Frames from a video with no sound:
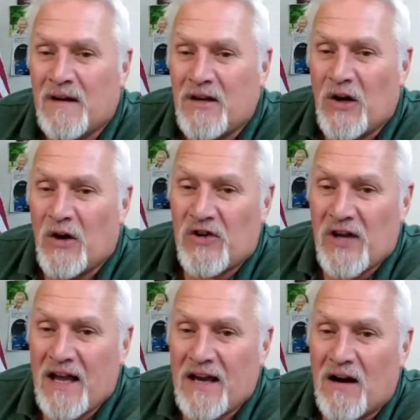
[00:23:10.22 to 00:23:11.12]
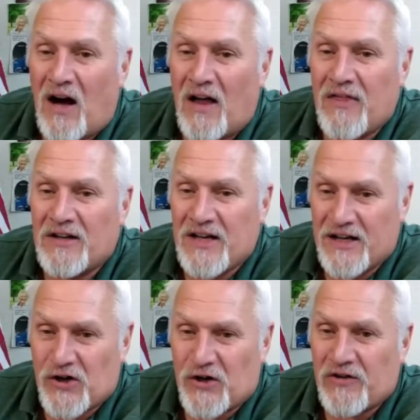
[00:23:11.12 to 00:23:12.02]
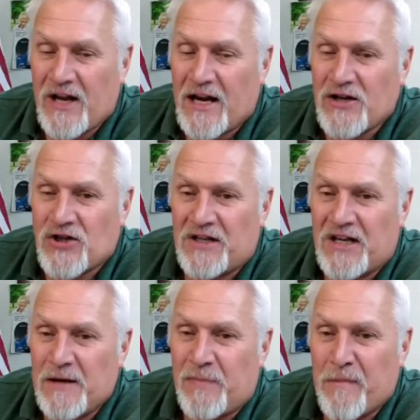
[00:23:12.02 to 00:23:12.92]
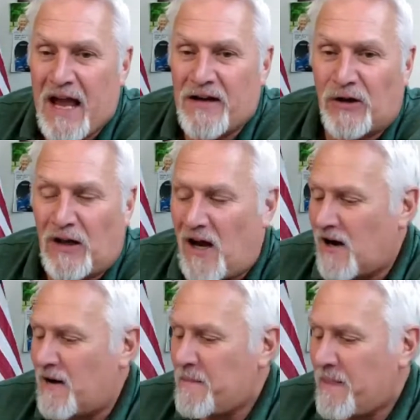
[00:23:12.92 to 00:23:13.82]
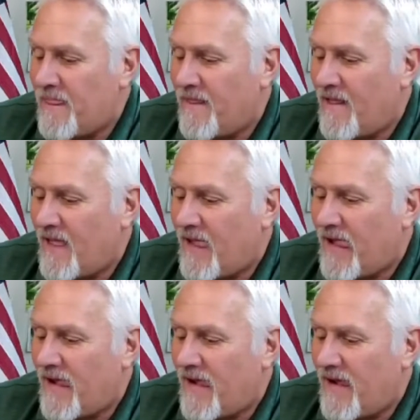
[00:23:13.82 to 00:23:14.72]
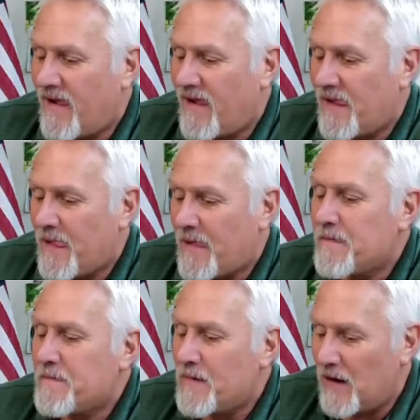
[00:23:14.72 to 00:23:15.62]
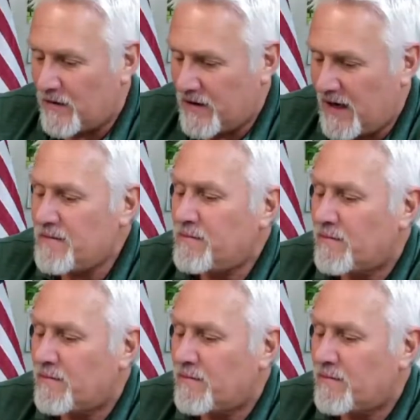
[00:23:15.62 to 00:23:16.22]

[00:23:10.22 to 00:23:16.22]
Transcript: you're saying on the digital station, keep it a manual log. Yes. Okay.